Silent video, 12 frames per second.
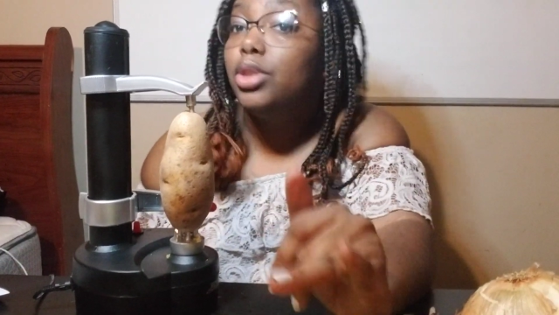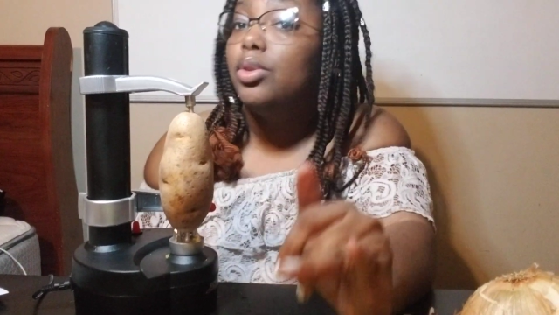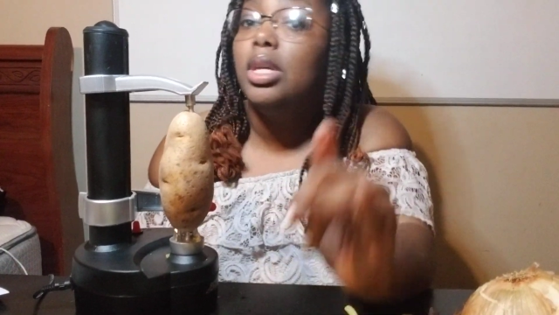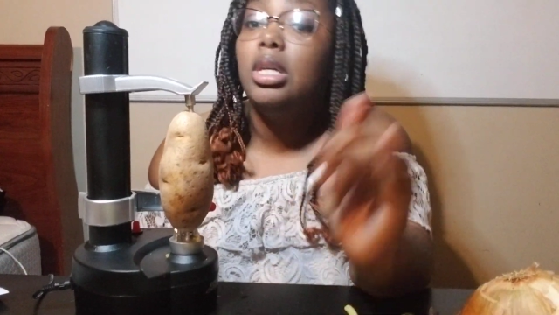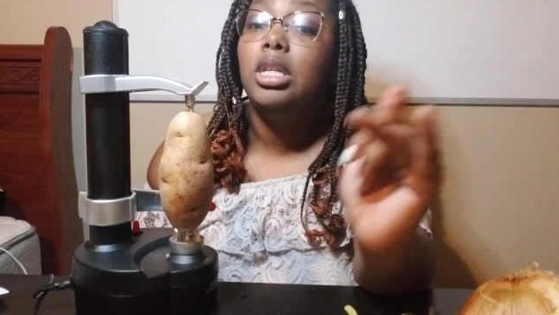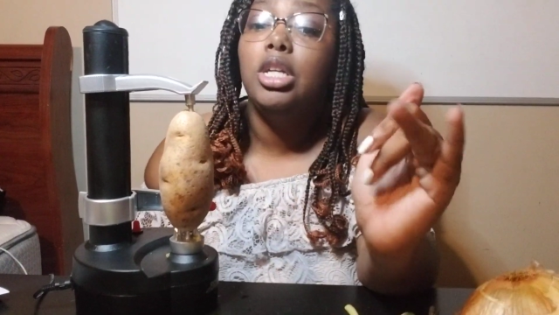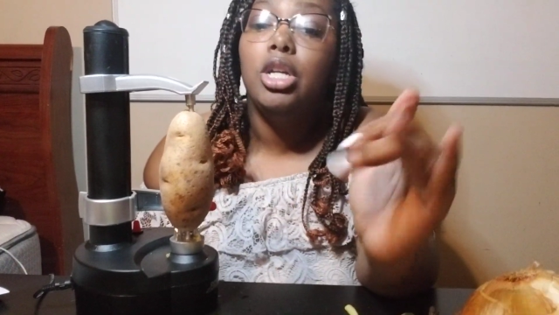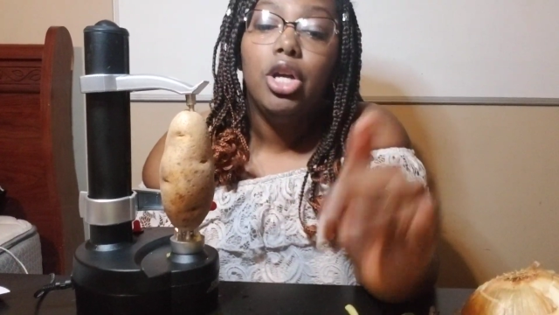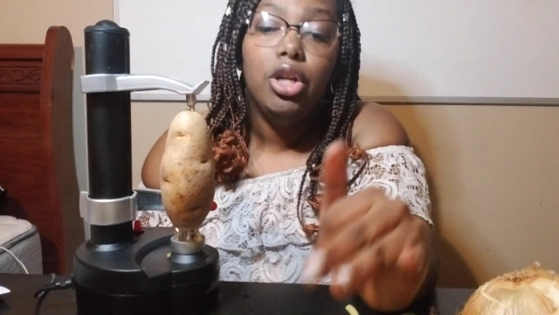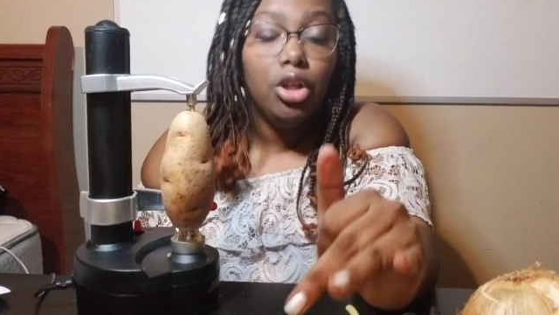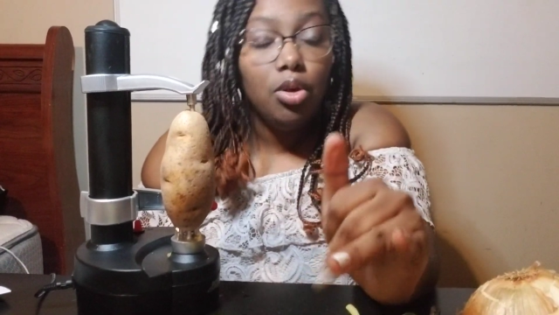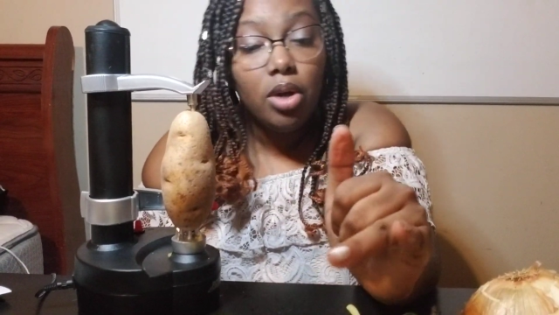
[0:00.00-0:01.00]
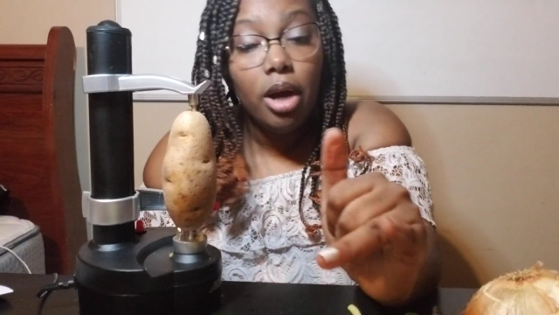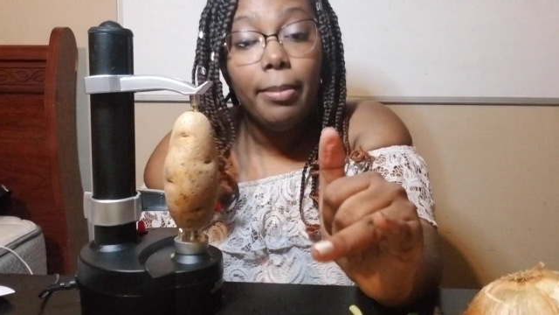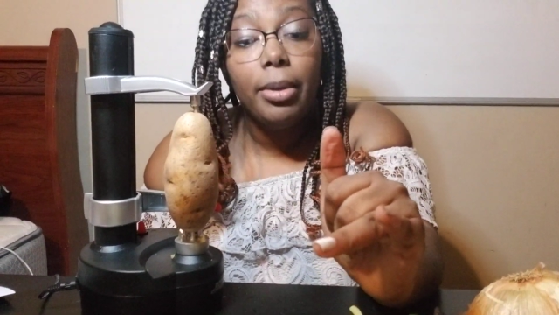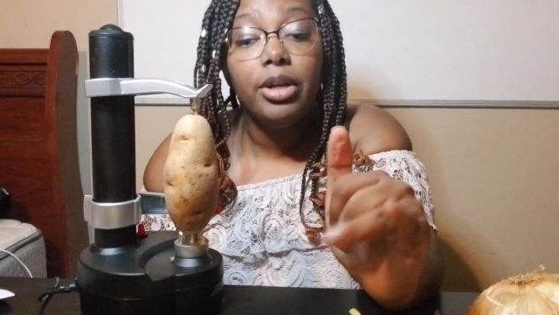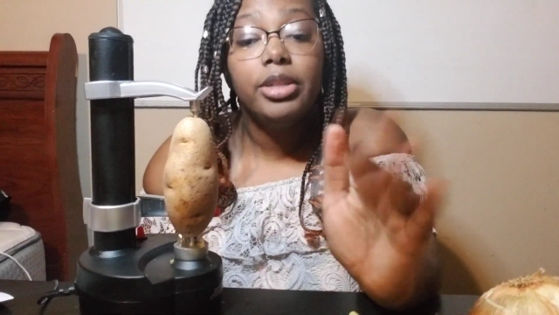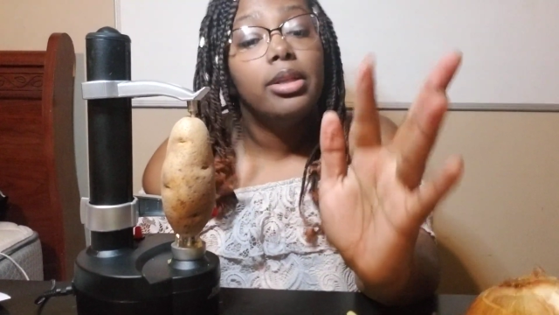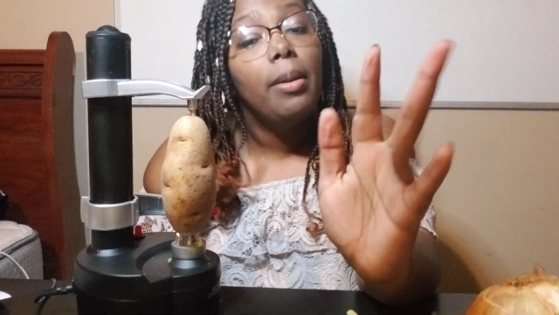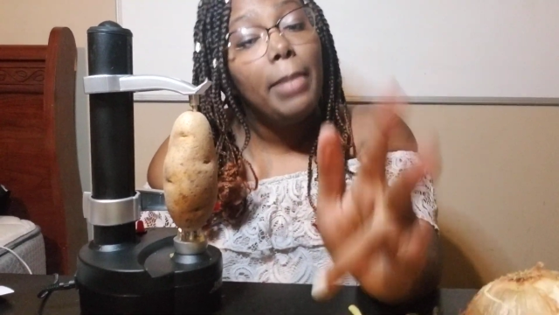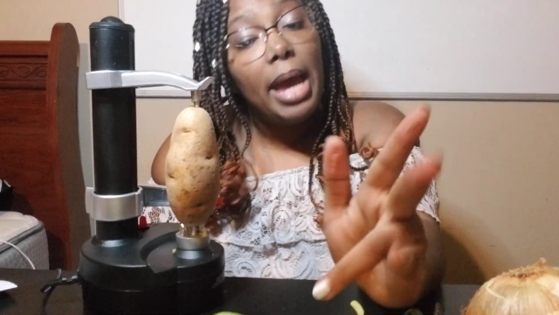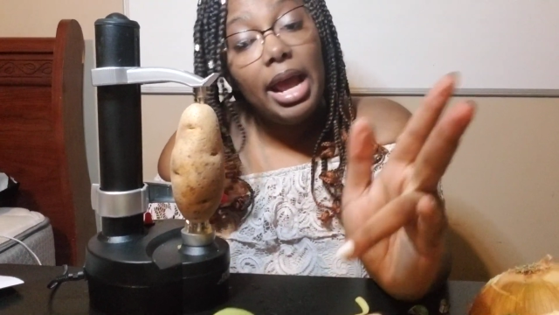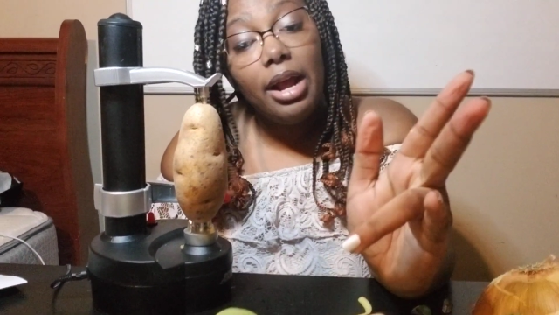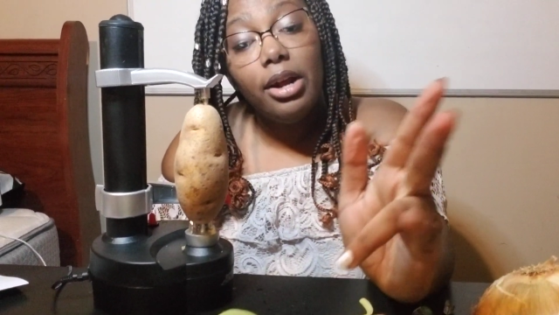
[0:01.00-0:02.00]
zucchini, cucumbers,
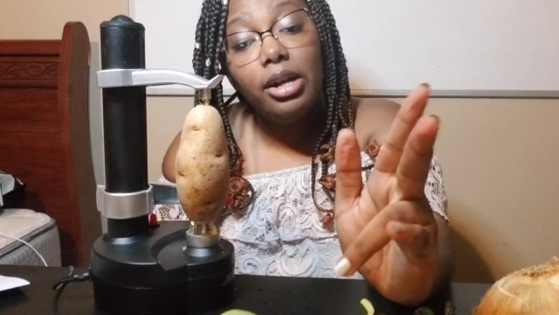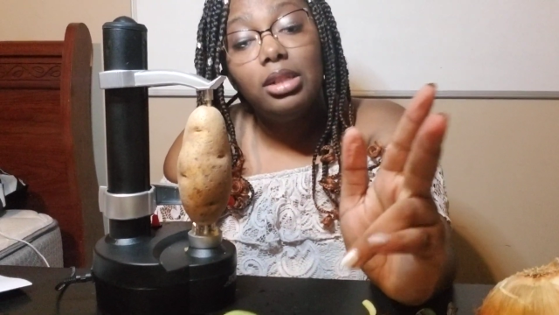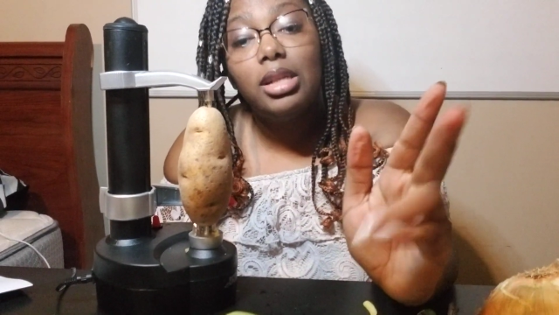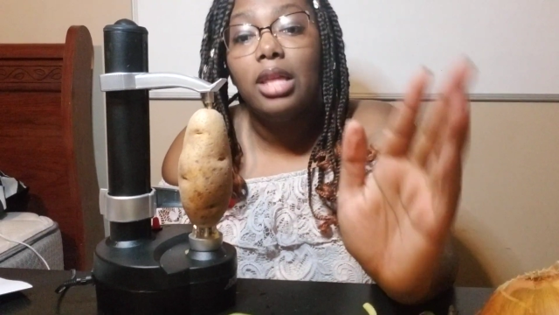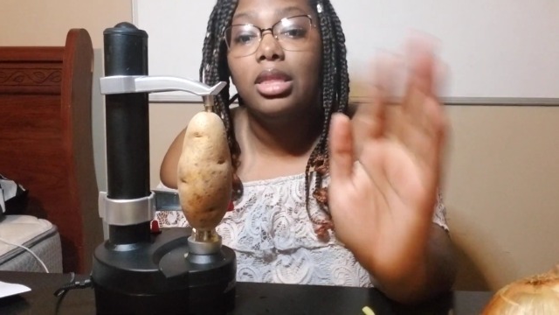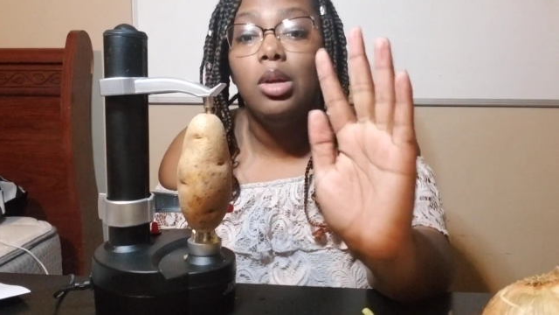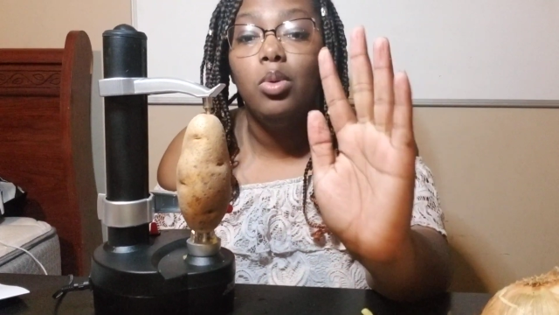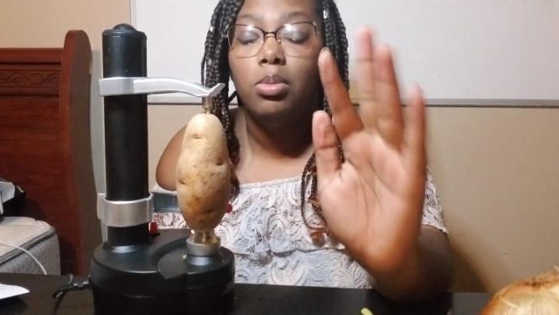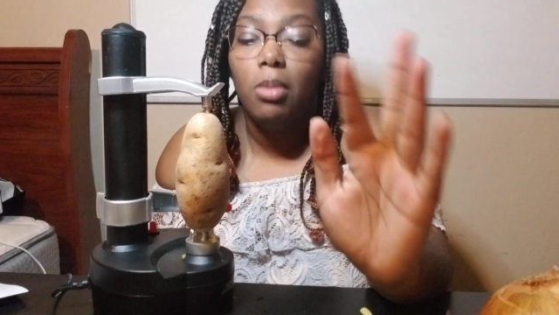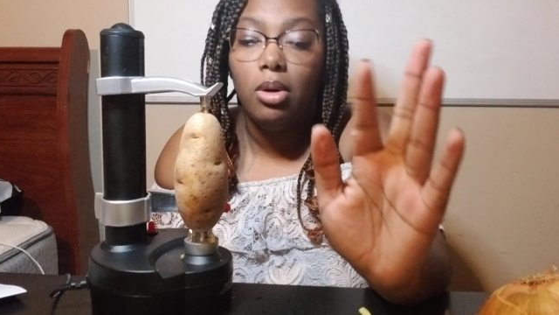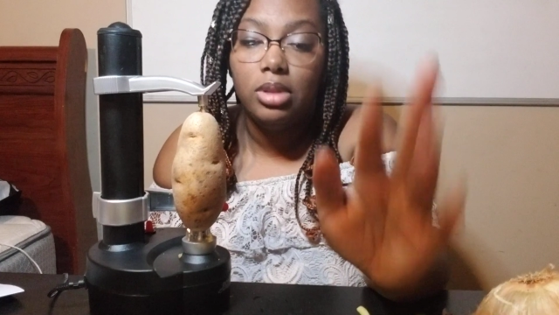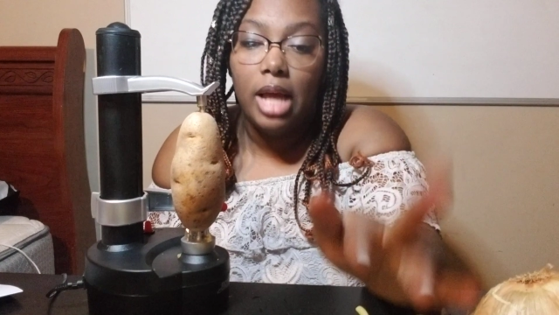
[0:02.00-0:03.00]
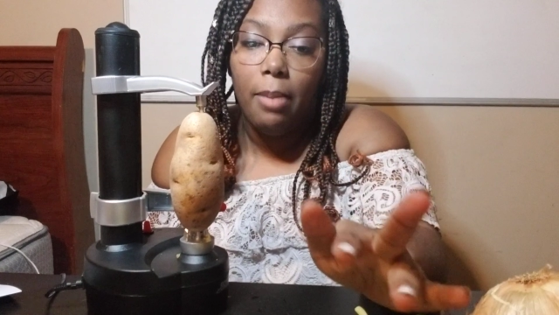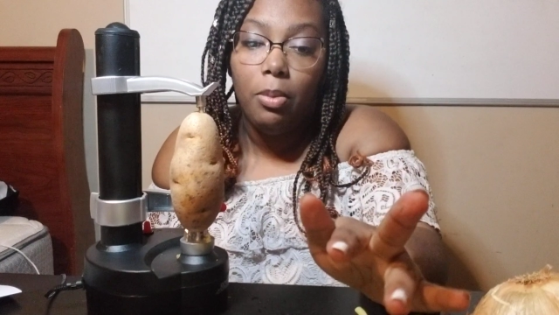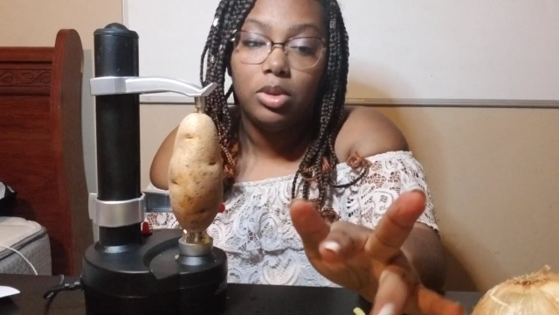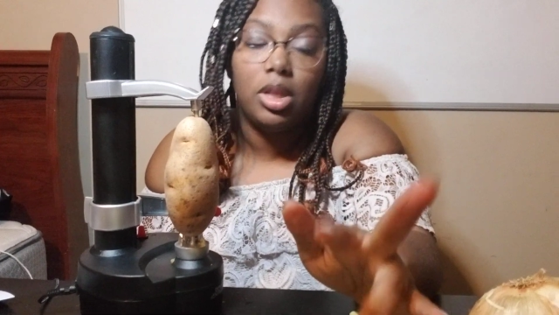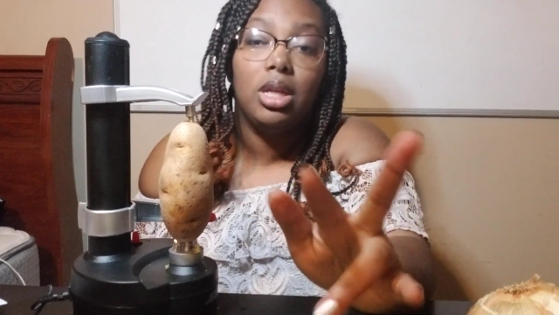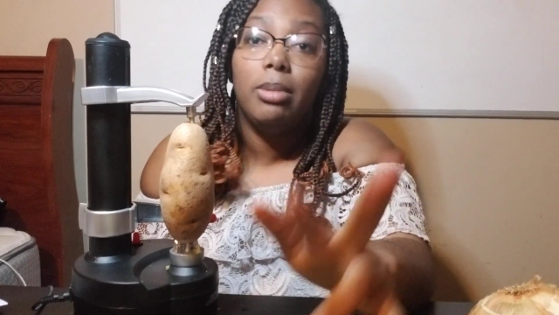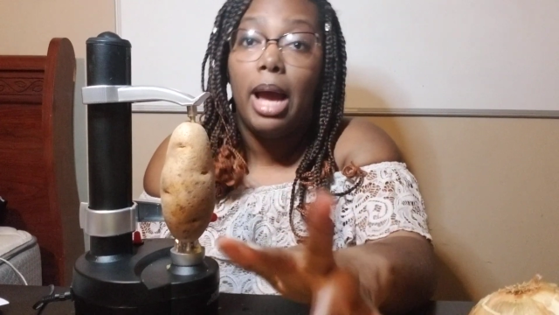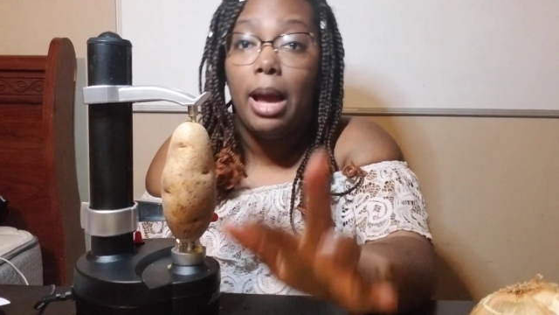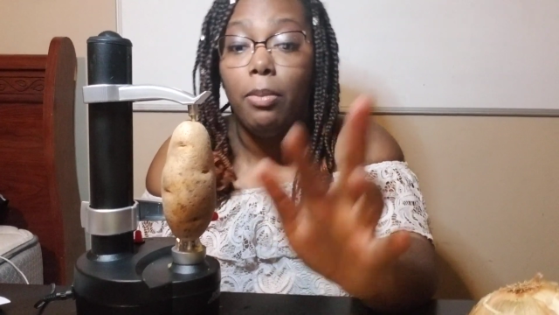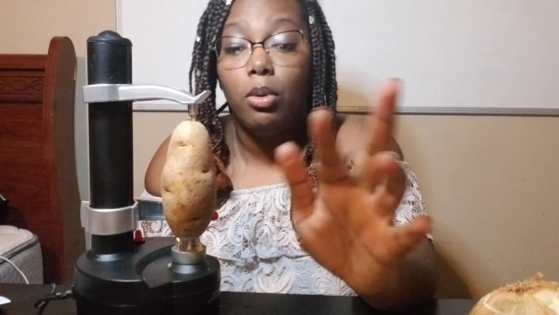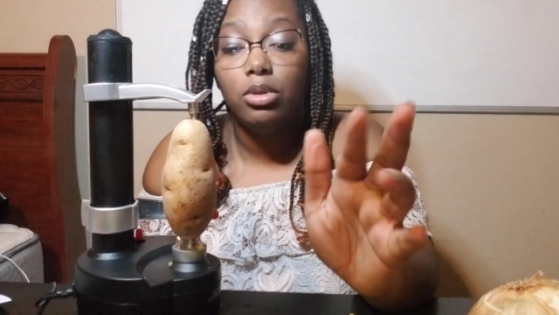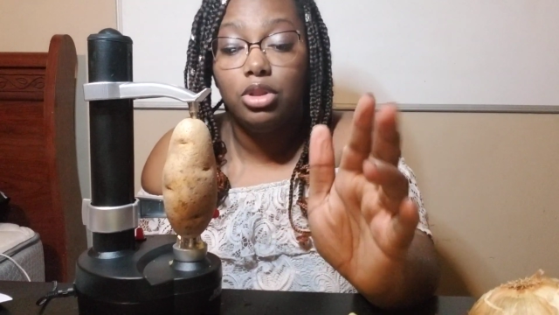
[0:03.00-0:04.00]
pears, I think with most apples, I think my
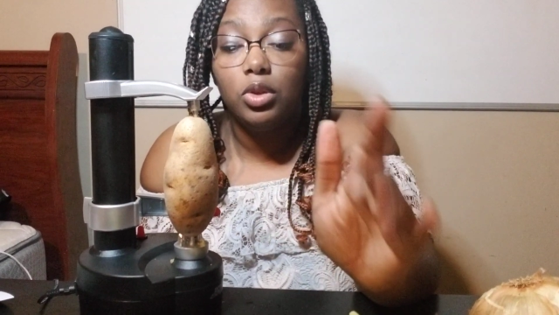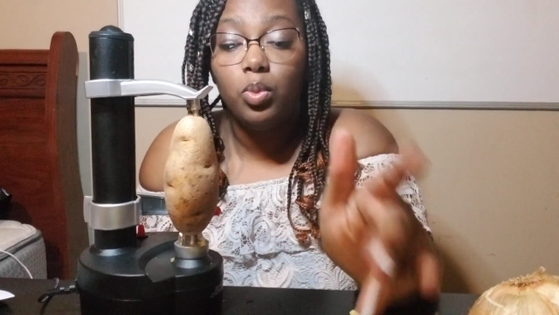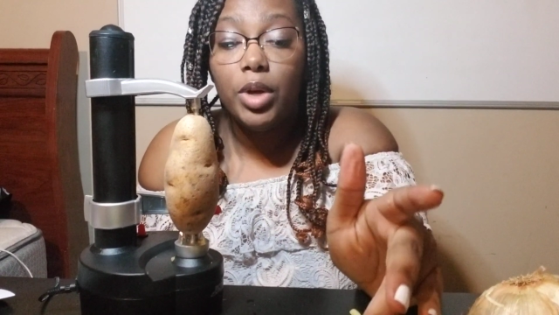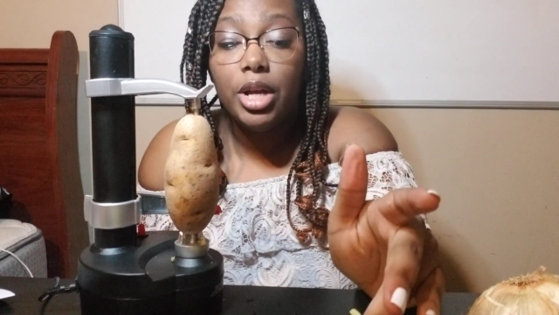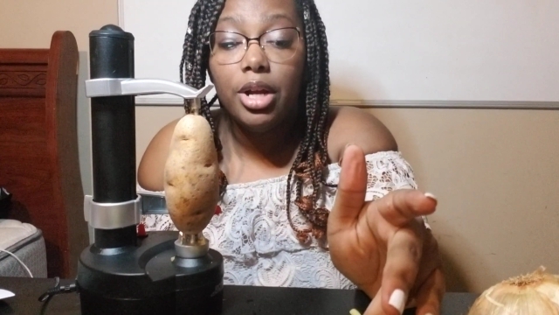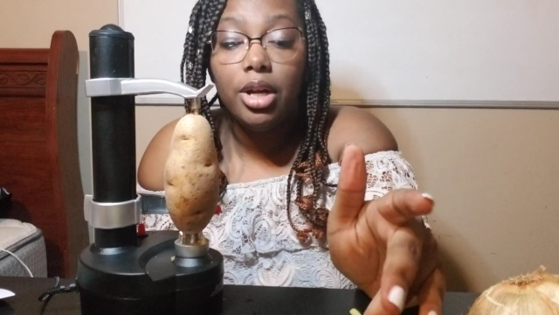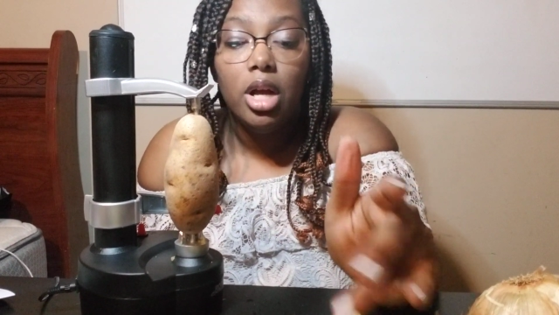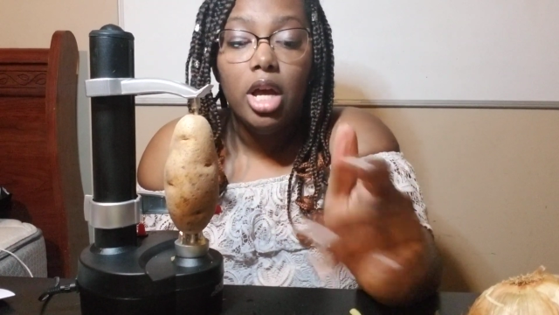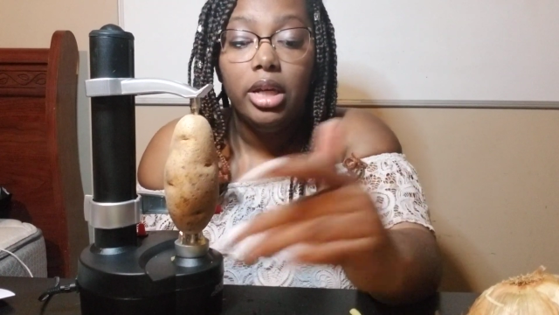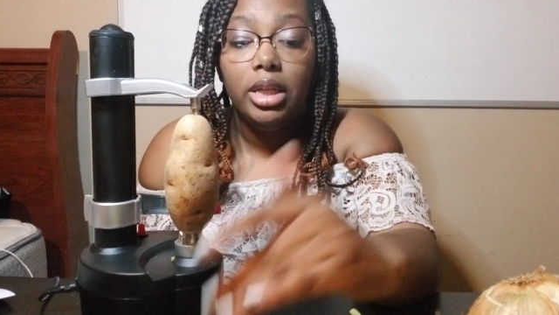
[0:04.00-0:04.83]
apple was just weird.